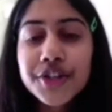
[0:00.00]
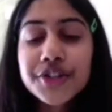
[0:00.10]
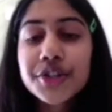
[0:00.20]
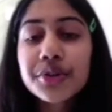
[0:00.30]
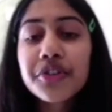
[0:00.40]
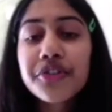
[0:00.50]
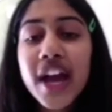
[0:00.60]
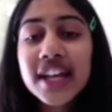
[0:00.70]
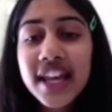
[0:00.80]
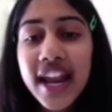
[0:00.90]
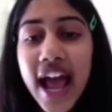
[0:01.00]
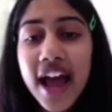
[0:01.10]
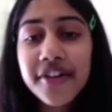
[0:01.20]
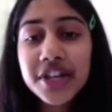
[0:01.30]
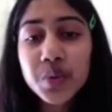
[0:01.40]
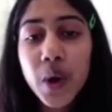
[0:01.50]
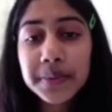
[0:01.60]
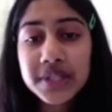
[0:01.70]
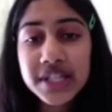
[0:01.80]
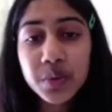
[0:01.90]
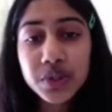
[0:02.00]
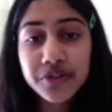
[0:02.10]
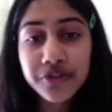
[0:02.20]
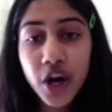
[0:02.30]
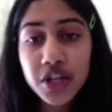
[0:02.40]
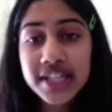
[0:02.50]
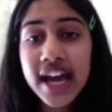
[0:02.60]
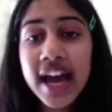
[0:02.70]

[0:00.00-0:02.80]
So the fact that have I swapped is equal to false